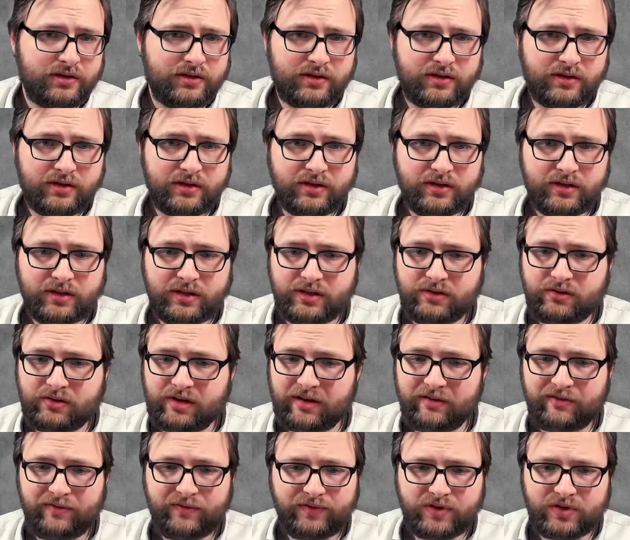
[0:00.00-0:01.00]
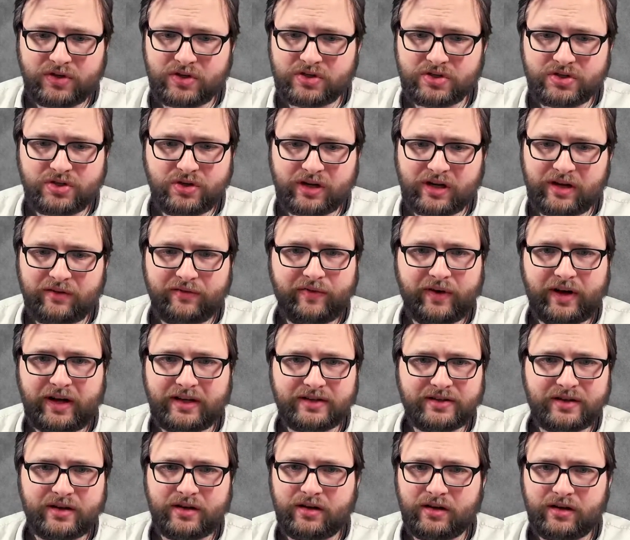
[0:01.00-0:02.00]
You can
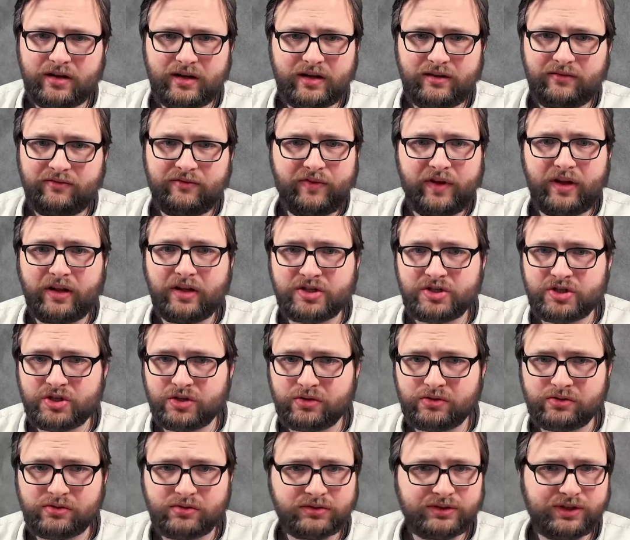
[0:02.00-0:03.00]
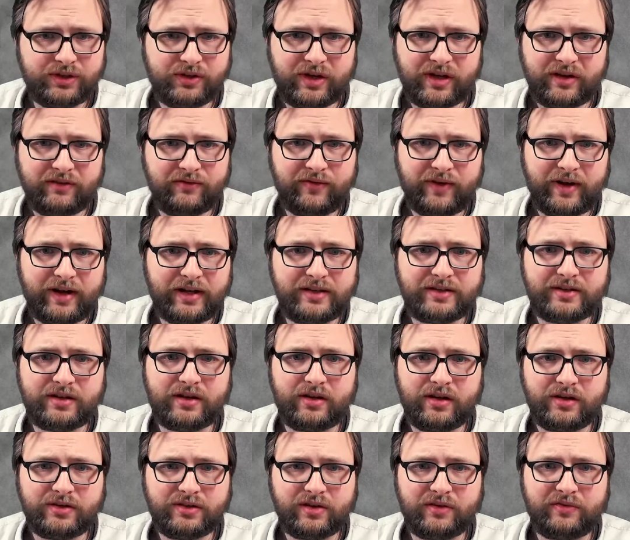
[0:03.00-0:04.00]
find a Valjoux. You can find a
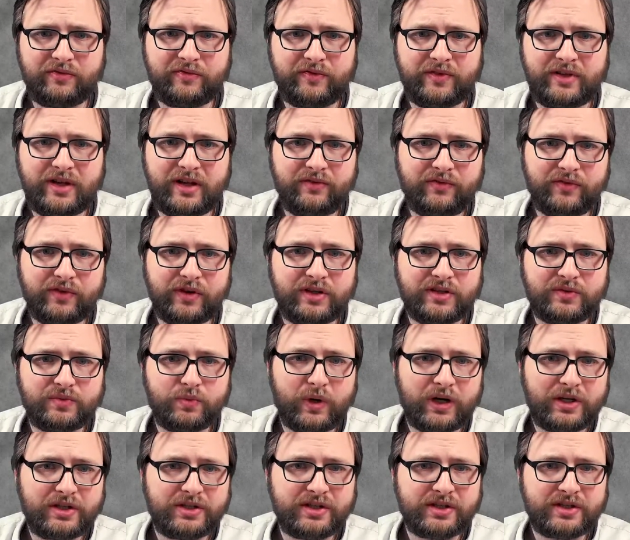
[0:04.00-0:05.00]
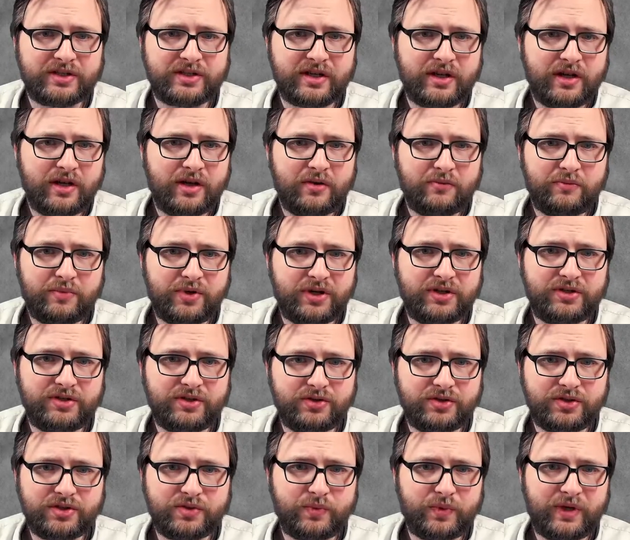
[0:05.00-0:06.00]
lot of different watches
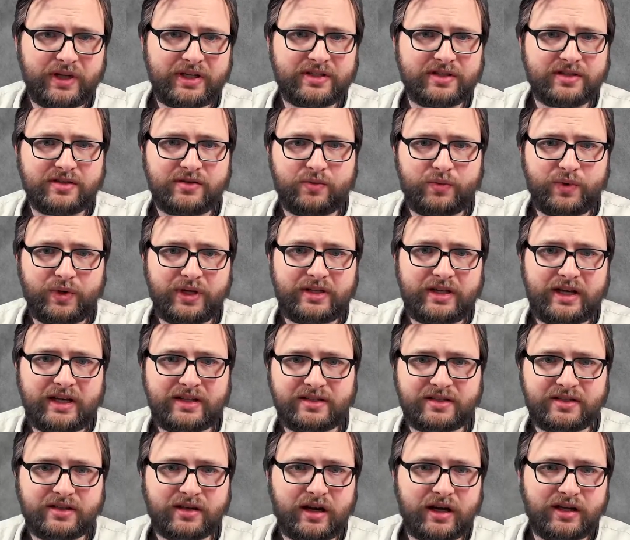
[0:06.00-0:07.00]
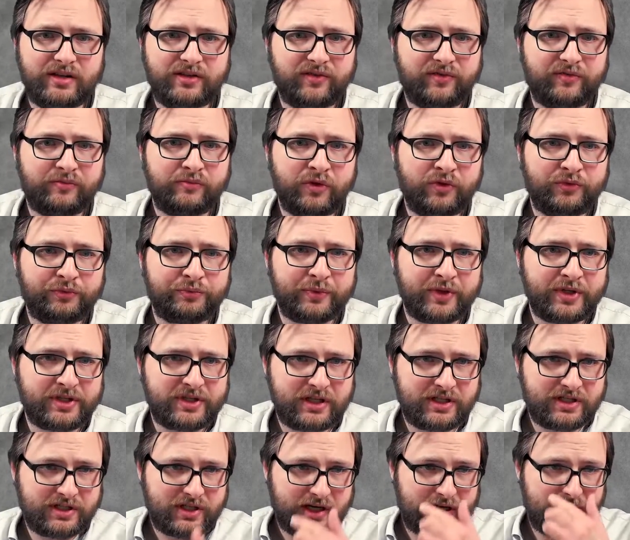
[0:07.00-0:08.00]
produced with that kind of movements
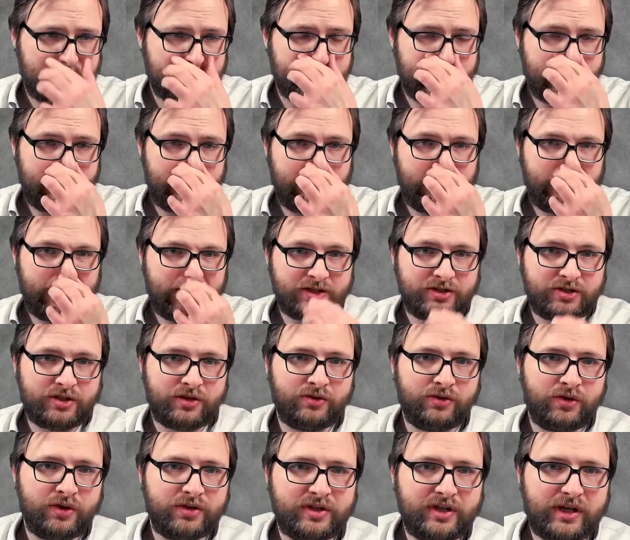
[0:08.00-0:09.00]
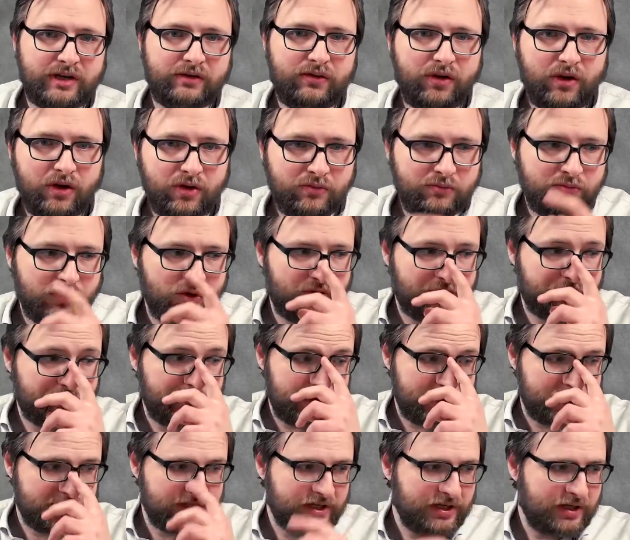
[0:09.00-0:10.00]
inside. So not their own
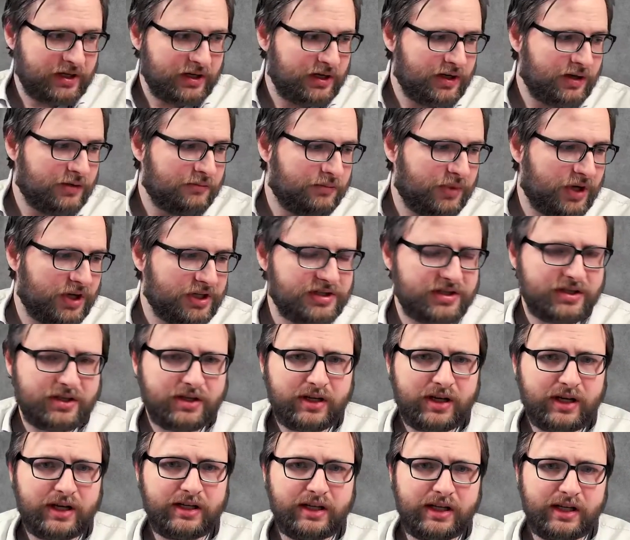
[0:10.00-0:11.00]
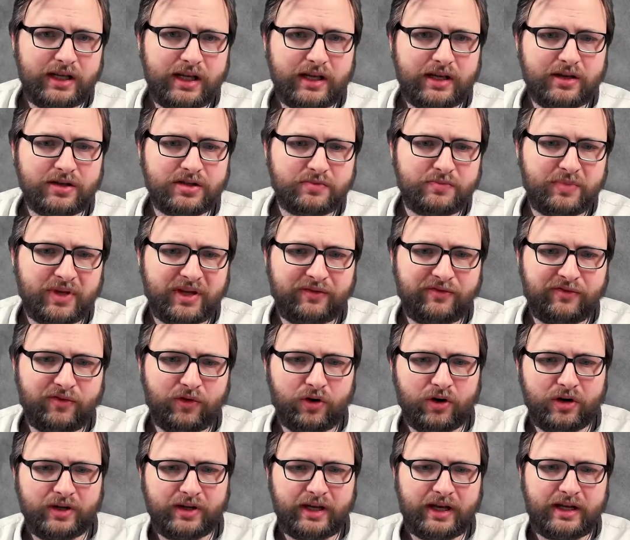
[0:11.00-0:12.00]
movements, but in the years
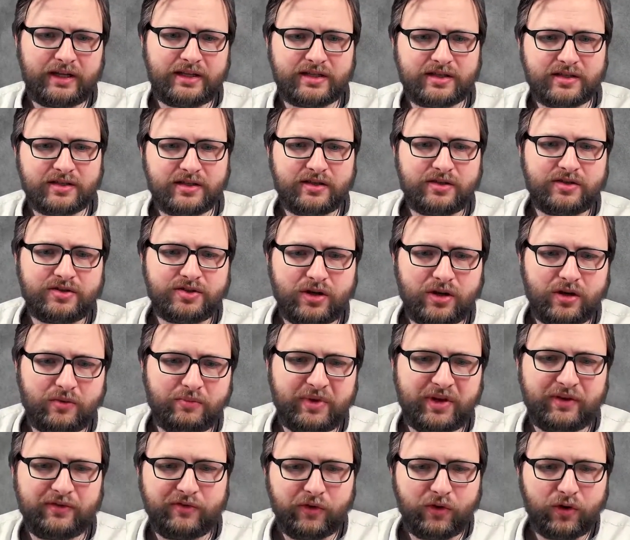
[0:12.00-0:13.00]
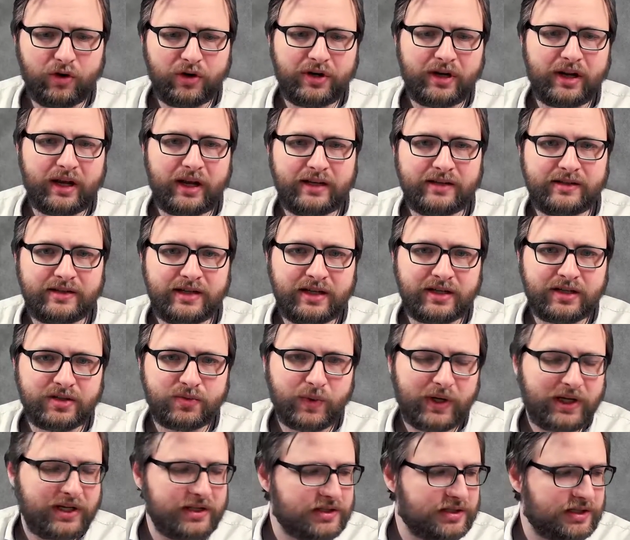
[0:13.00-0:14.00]
before that, so before
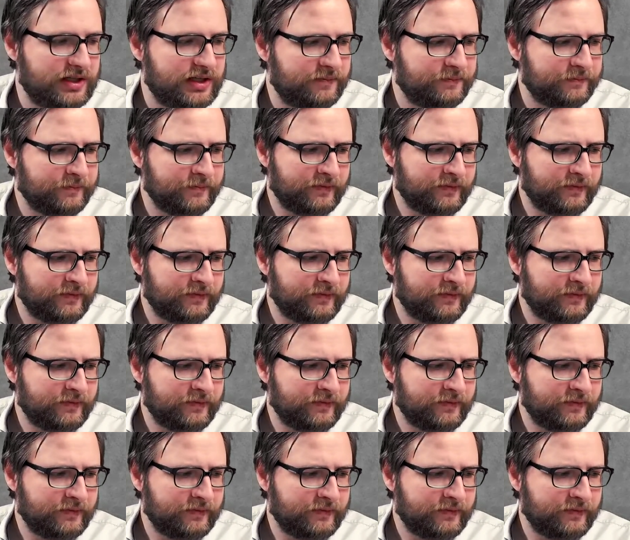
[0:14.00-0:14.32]
1920,